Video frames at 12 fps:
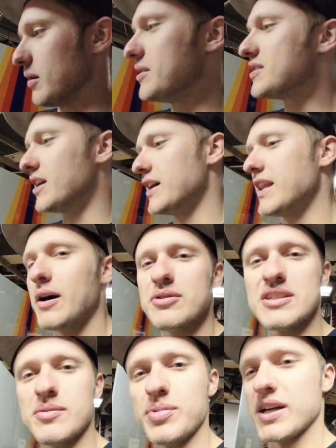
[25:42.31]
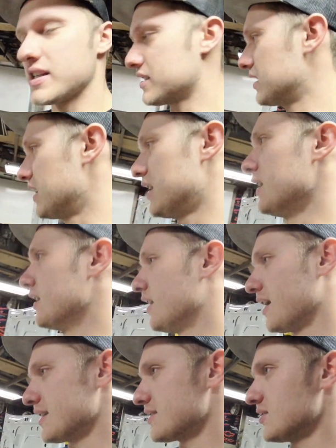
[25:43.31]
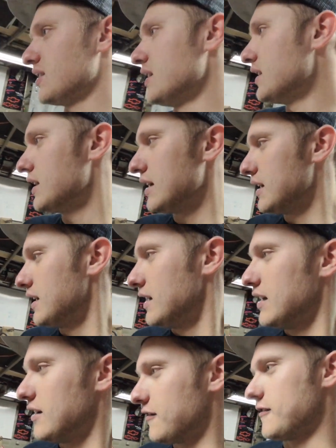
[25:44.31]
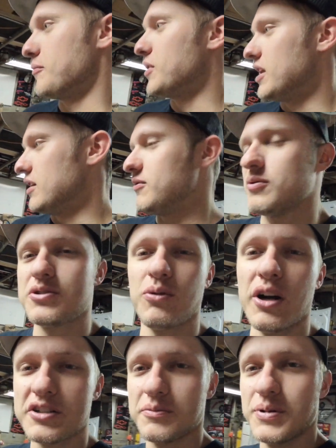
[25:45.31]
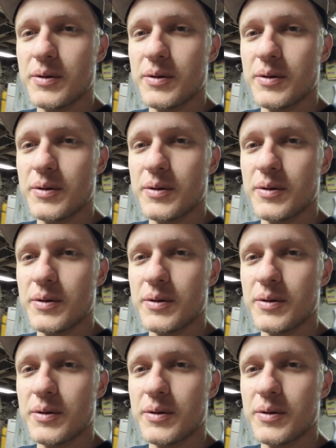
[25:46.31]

Let me tell you, that was the biggest hit, honestly, for me, was watching